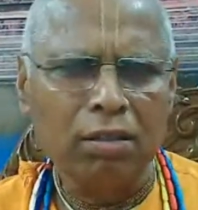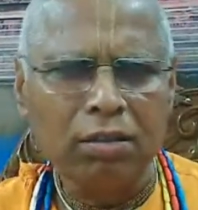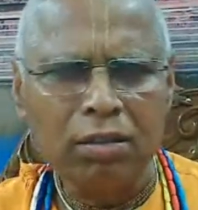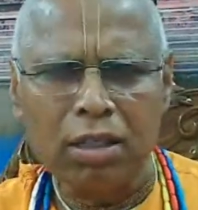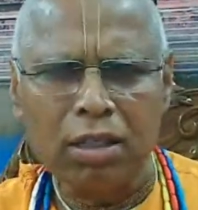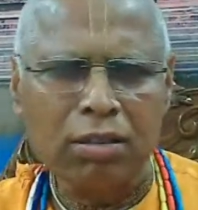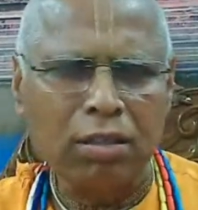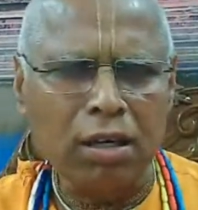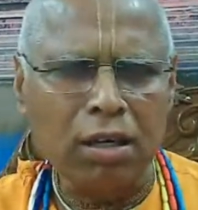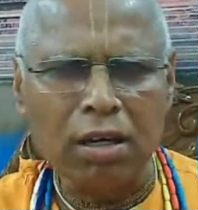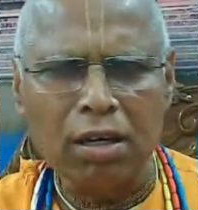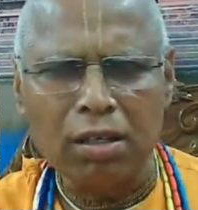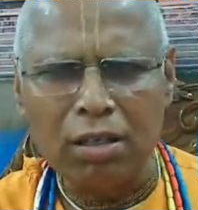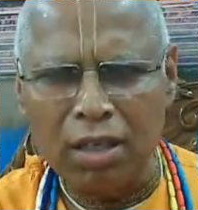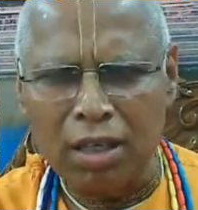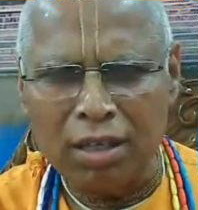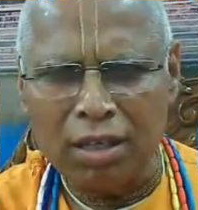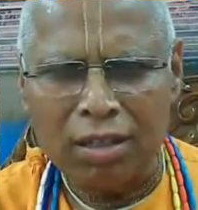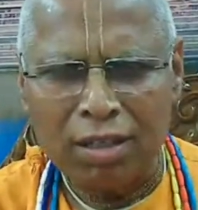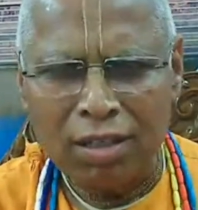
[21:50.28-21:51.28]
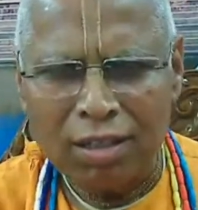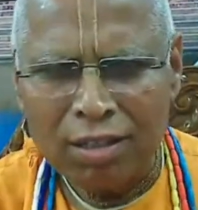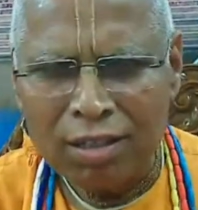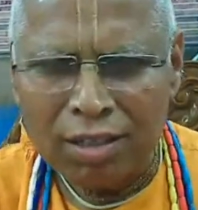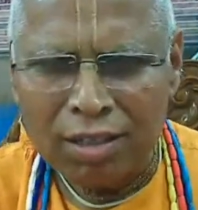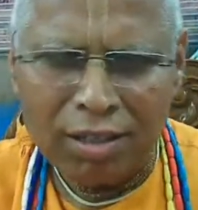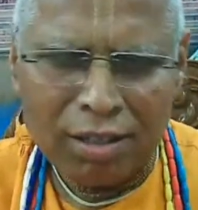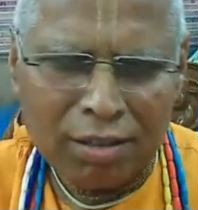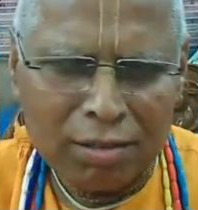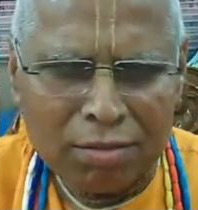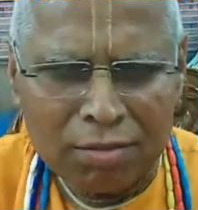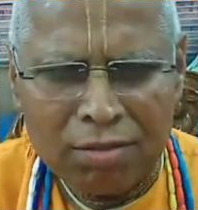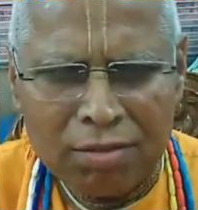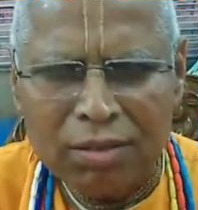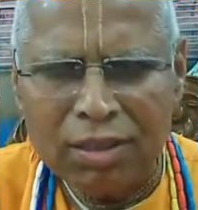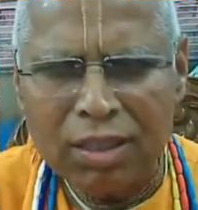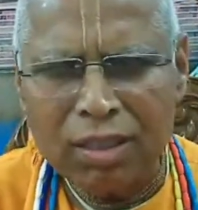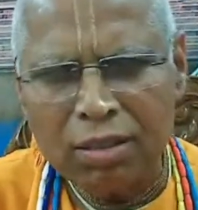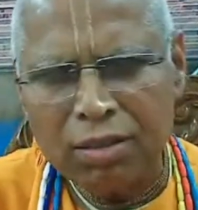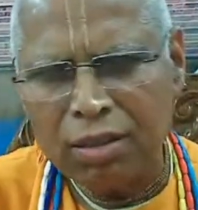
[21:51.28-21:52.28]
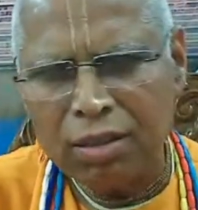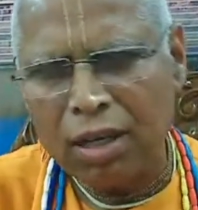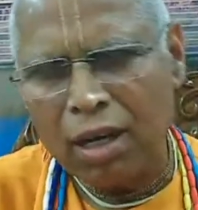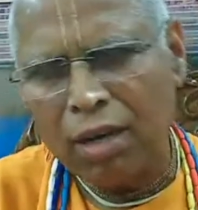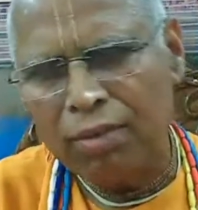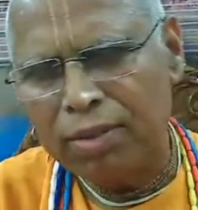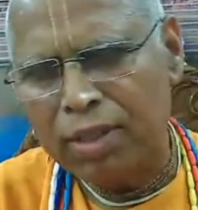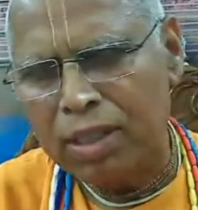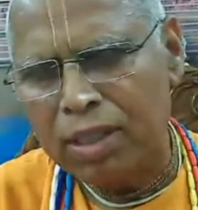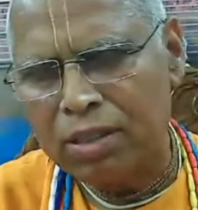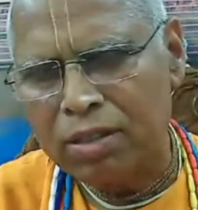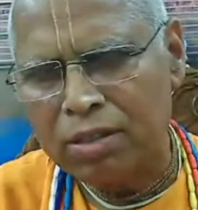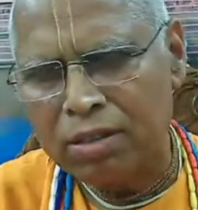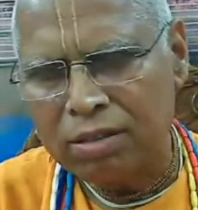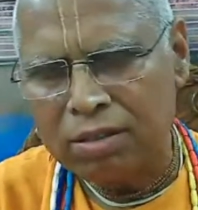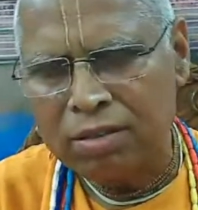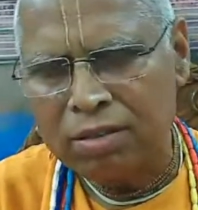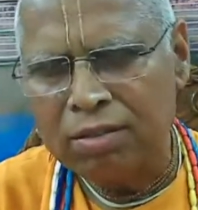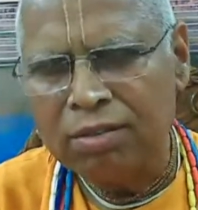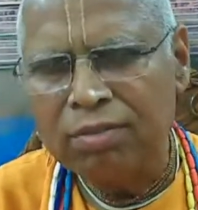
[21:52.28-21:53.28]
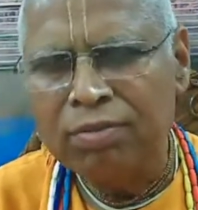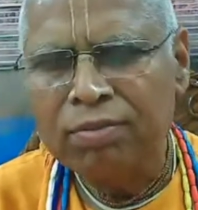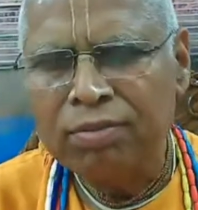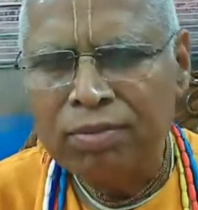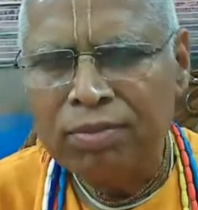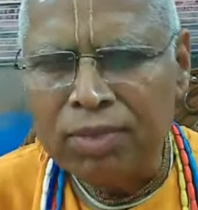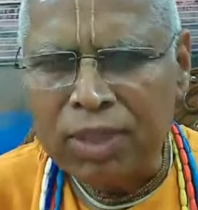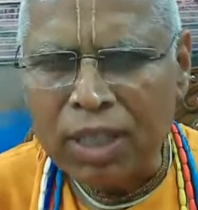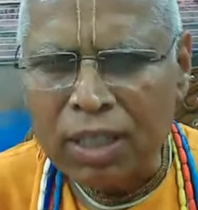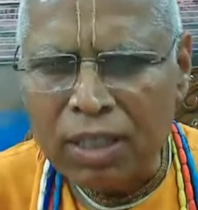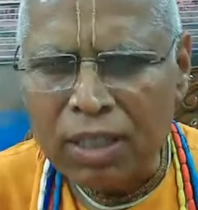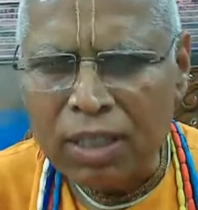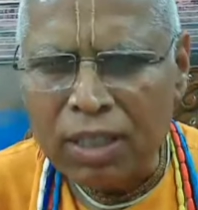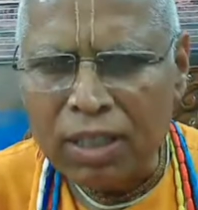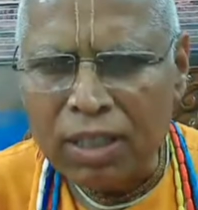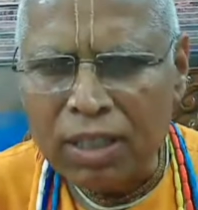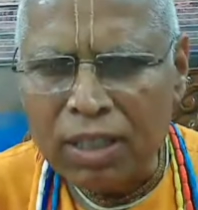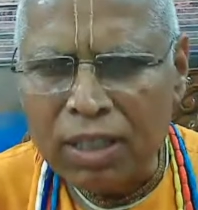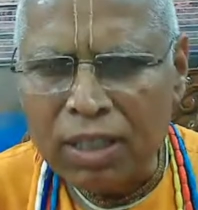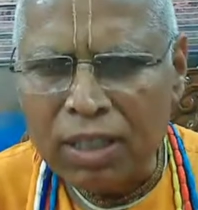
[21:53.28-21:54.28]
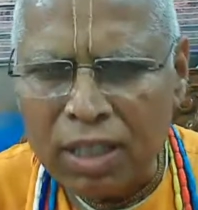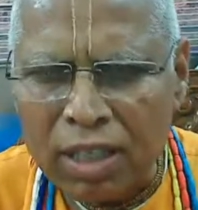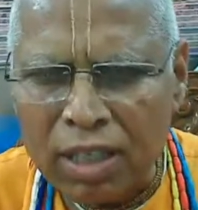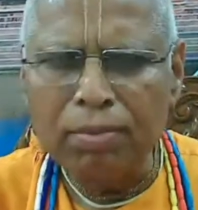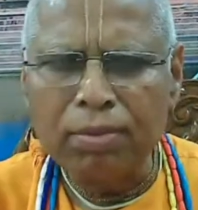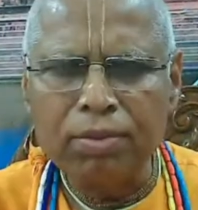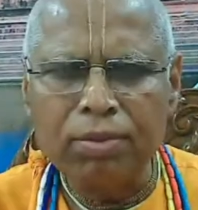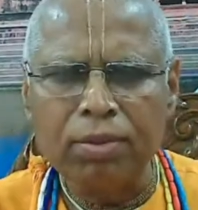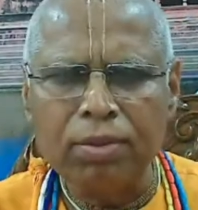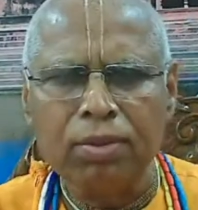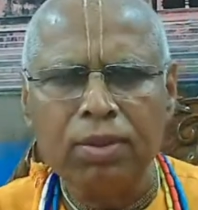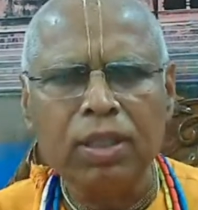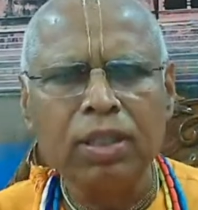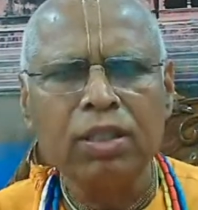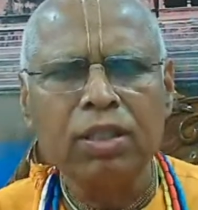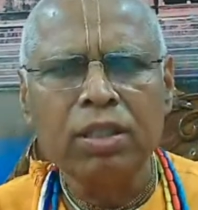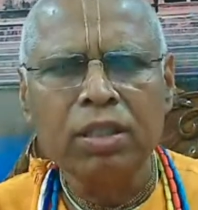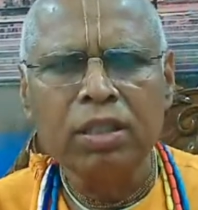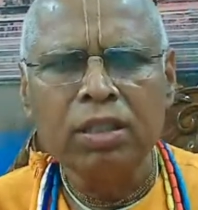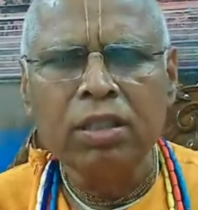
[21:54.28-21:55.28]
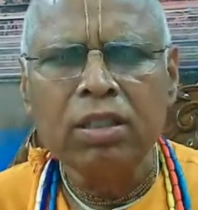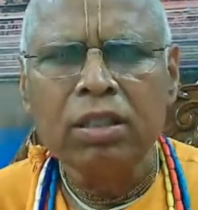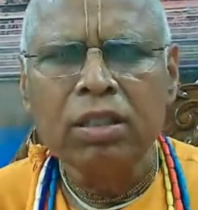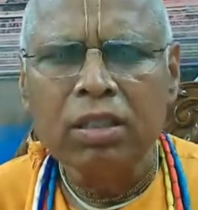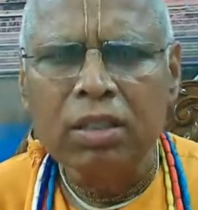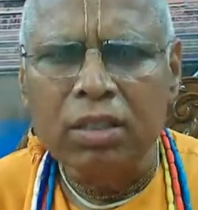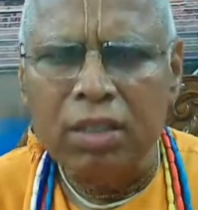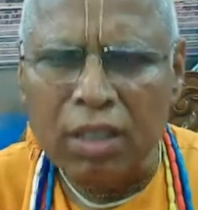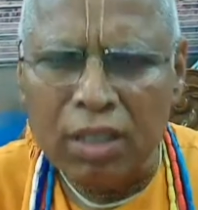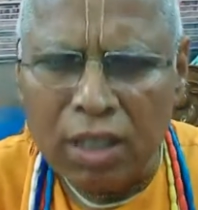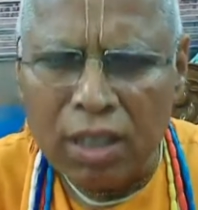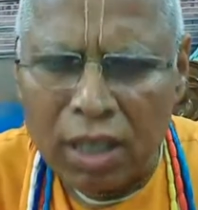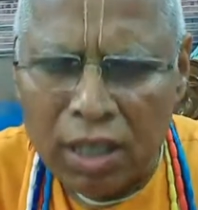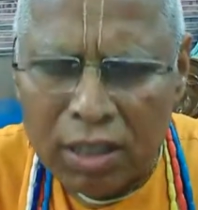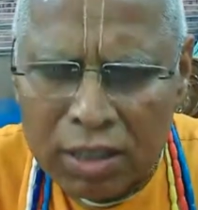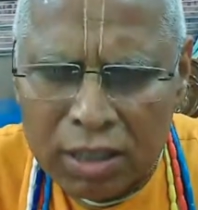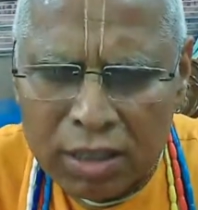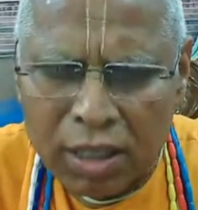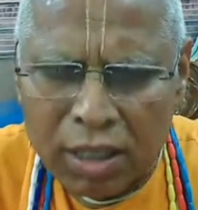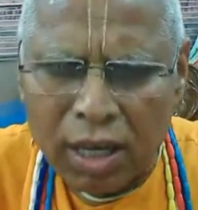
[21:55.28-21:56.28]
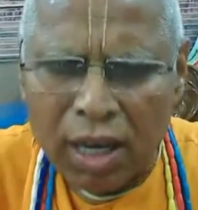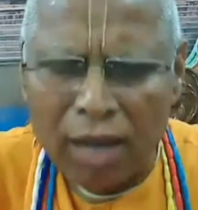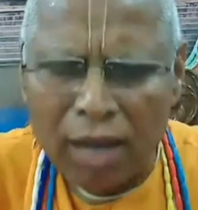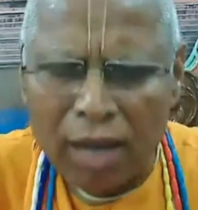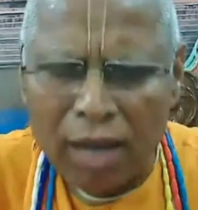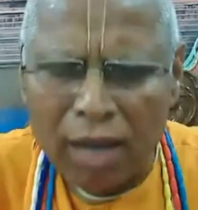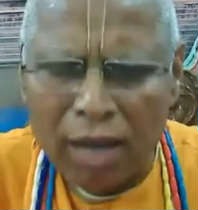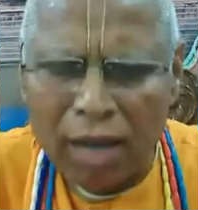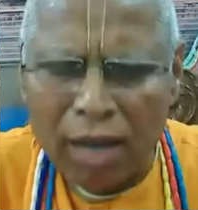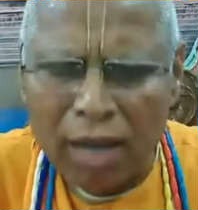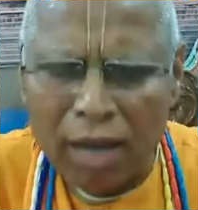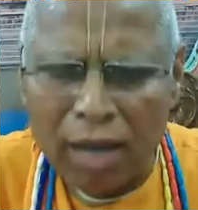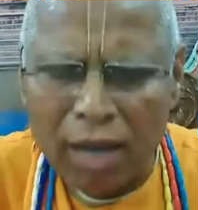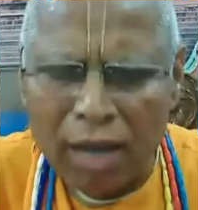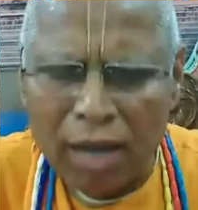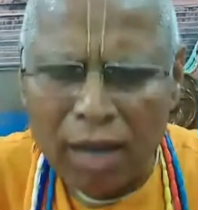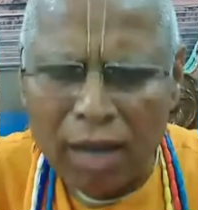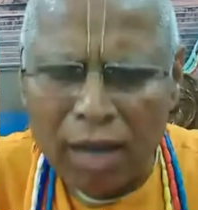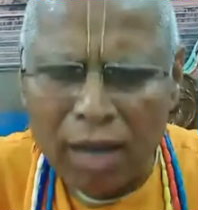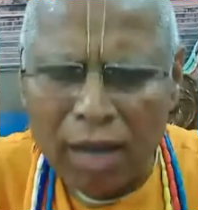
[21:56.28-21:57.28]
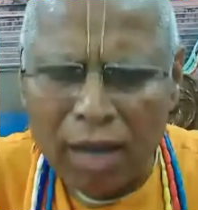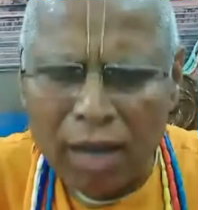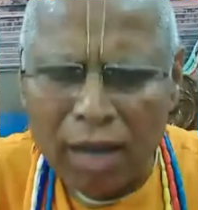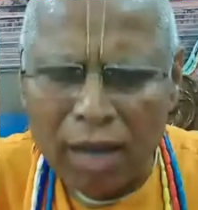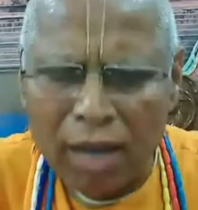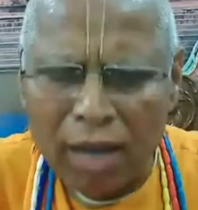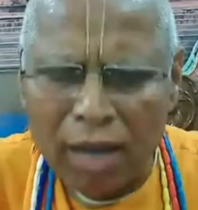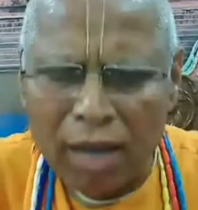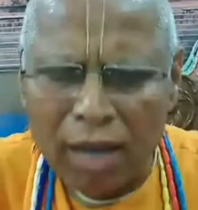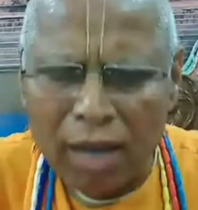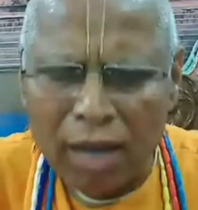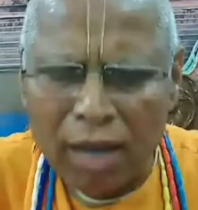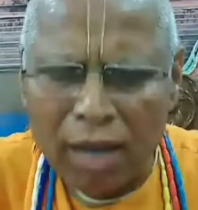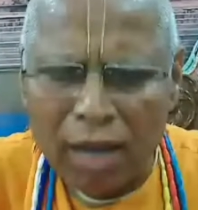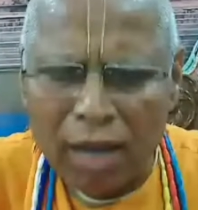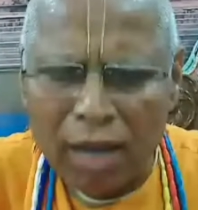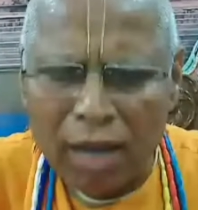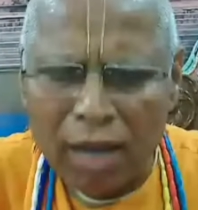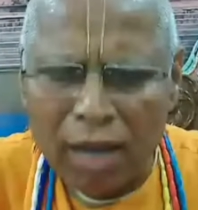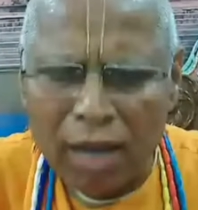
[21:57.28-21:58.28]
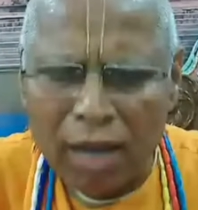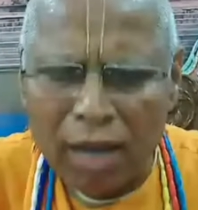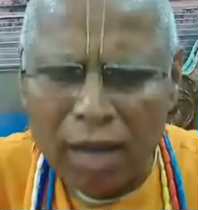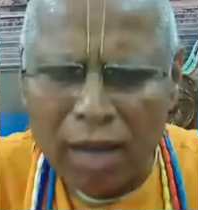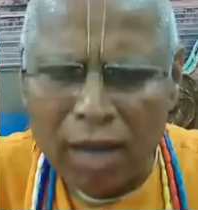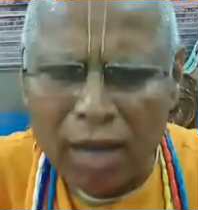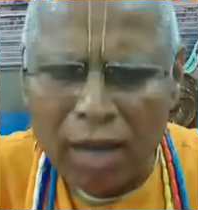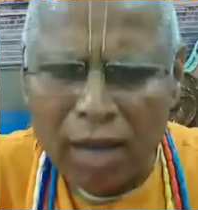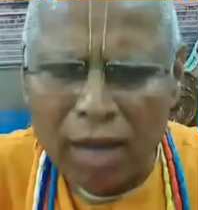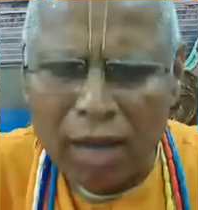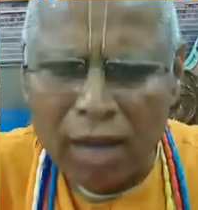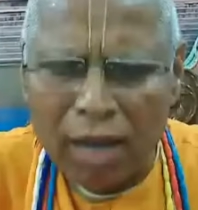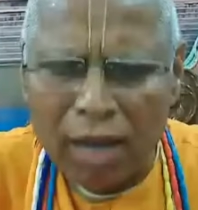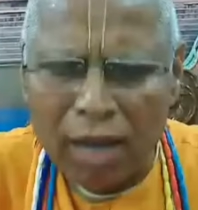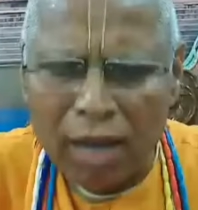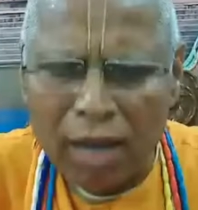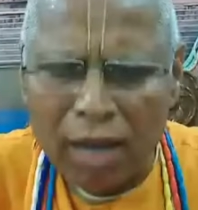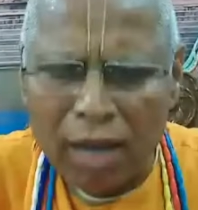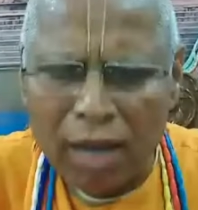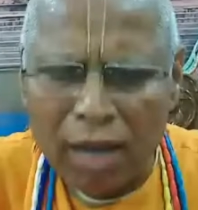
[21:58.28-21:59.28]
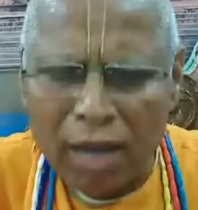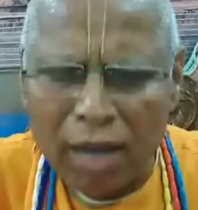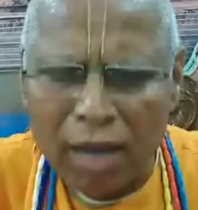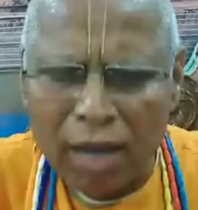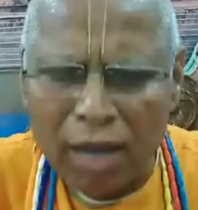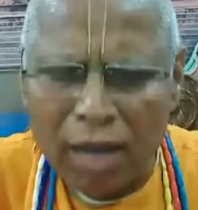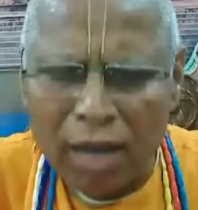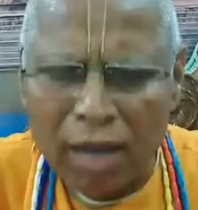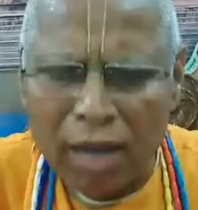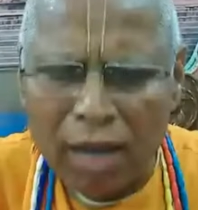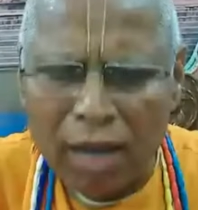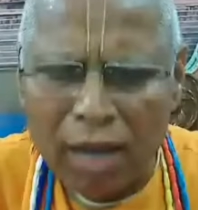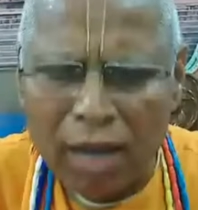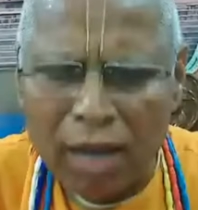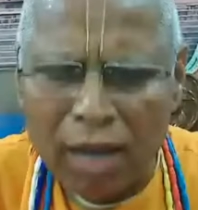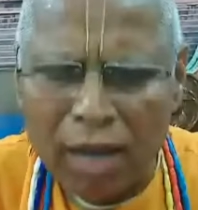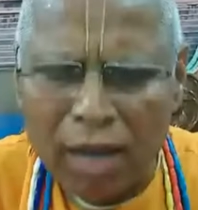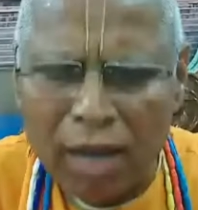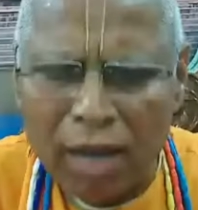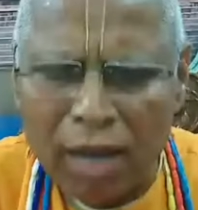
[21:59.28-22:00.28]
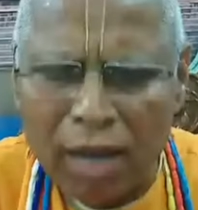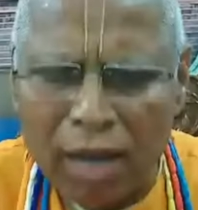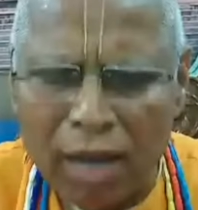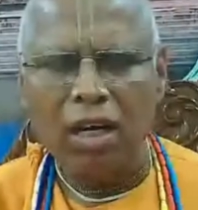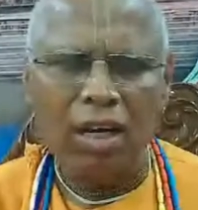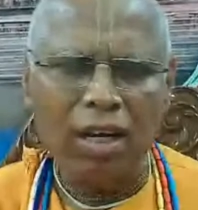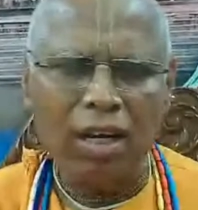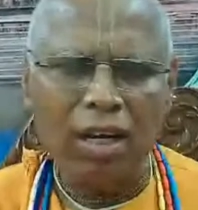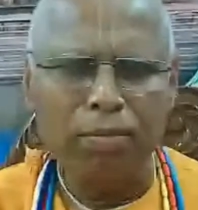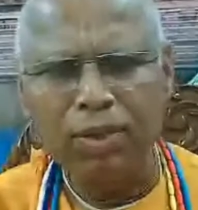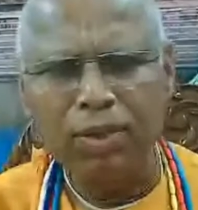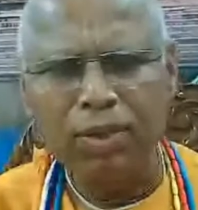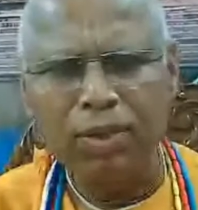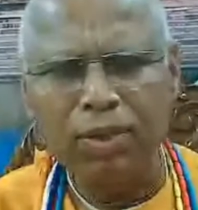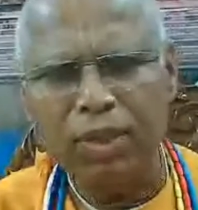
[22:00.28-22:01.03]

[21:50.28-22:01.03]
just earlier, after Chaitanya Mahaprabhu's sannyas happens, not sannyas, the initiation in Gaya happens.